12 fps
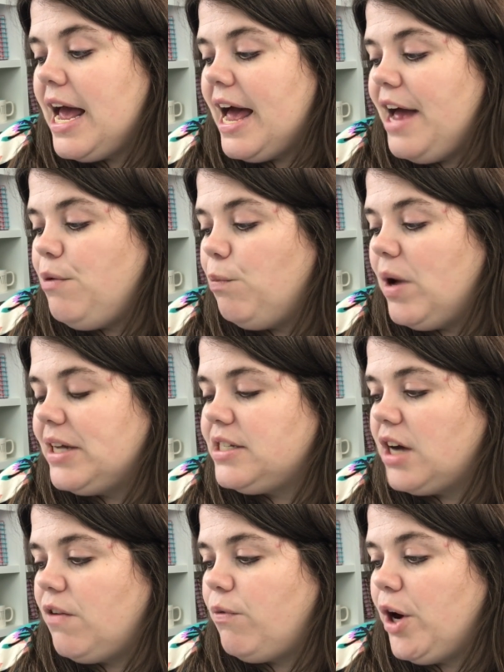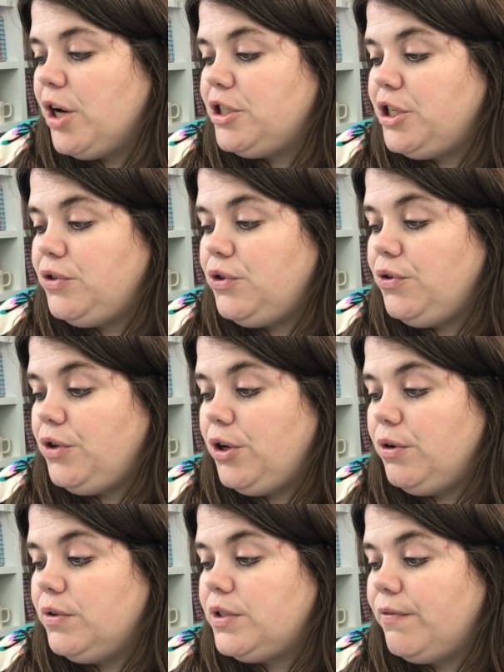And what software do you
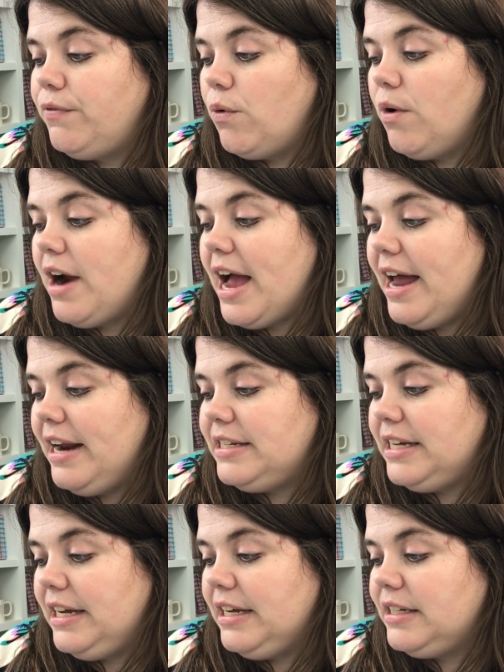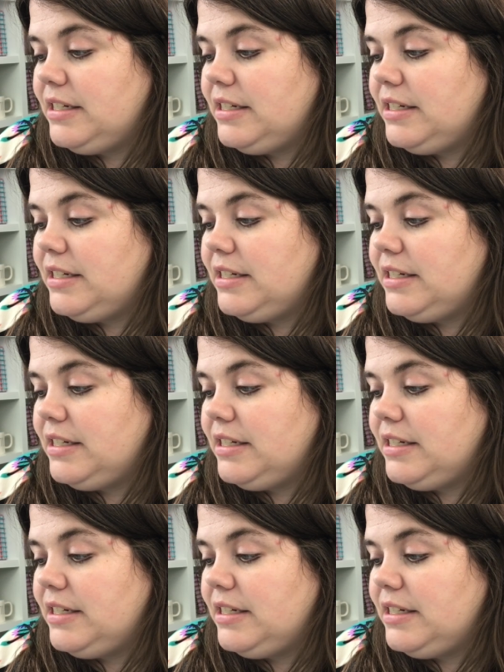use for editing?